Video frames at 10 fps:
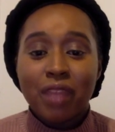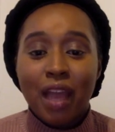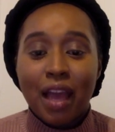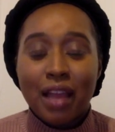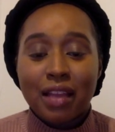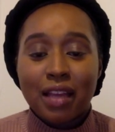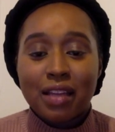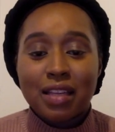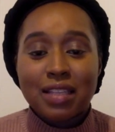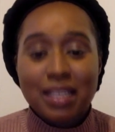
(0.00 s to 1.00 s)
and then
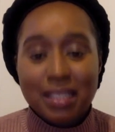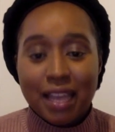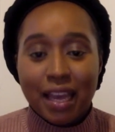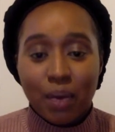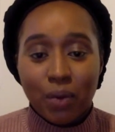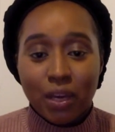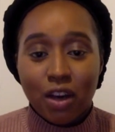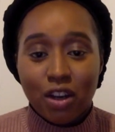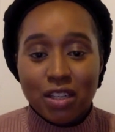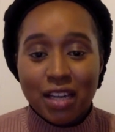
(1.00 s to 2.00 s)
the 6 to 8 week
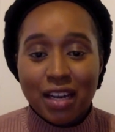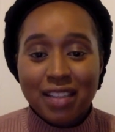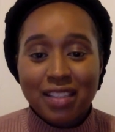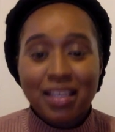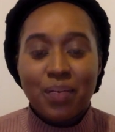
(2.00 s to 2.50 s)
contact,